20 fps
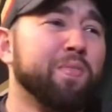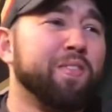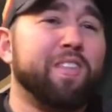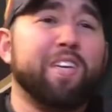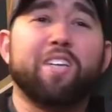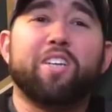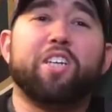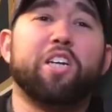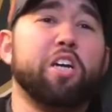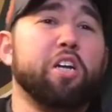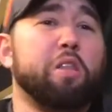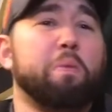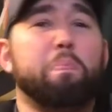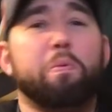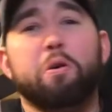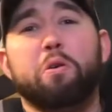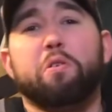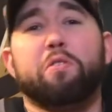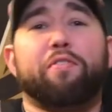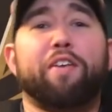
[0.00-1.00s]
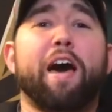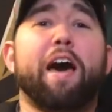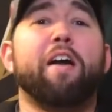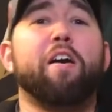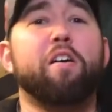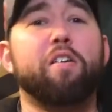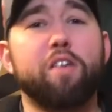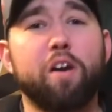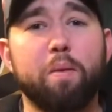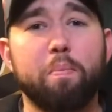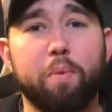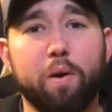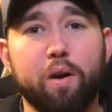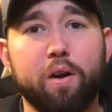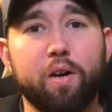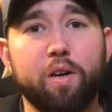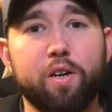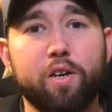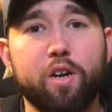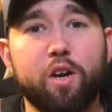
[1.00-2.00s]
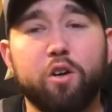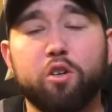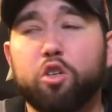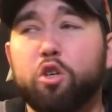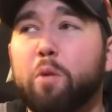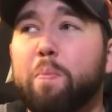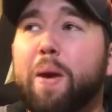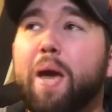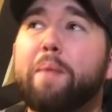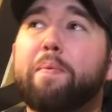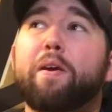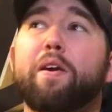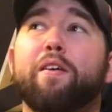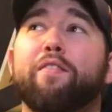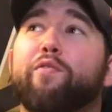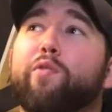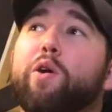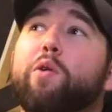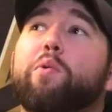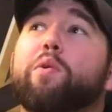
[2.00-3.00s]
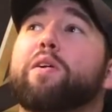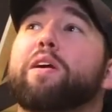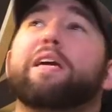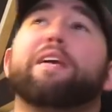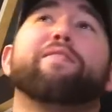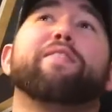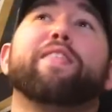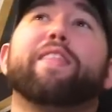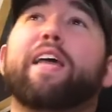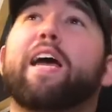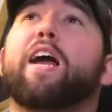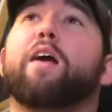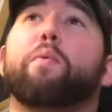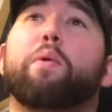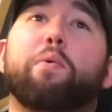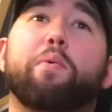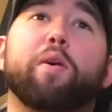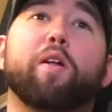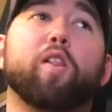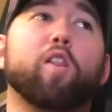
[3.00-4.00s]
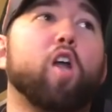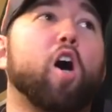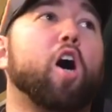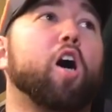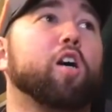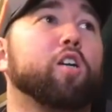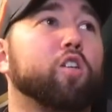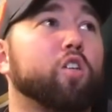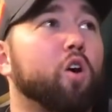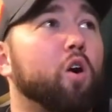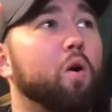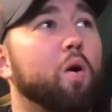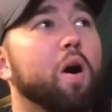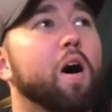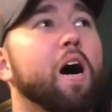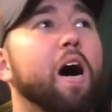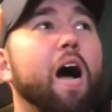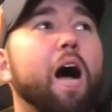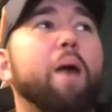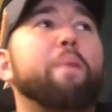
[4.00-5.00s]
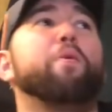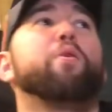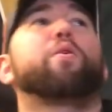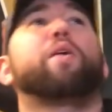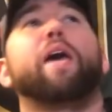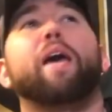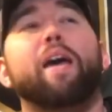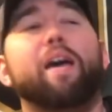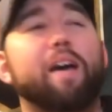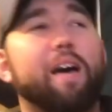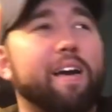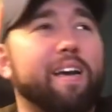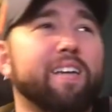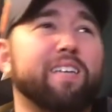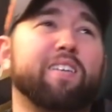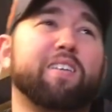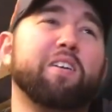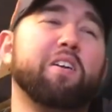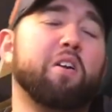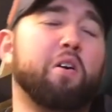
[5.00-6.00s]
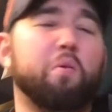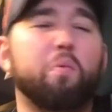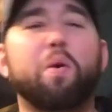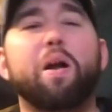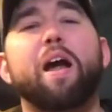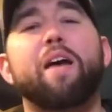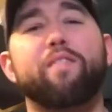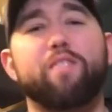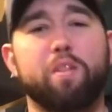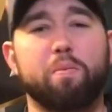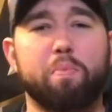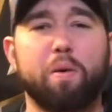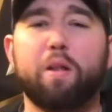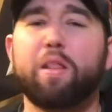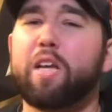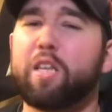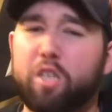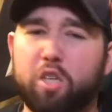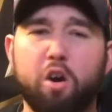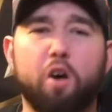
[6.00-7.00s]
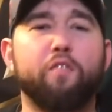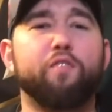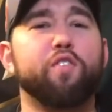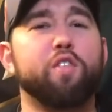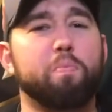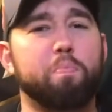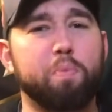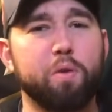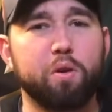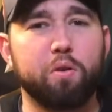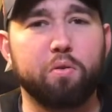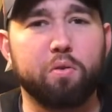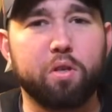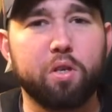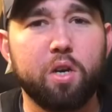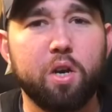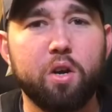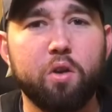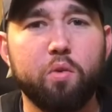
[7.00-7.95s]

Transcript: This year, the Blues have had our number. You know, so maybe if we were even there, we would have lost. So I'm okay. I guess, you know, whatever. Let's go for the Blues,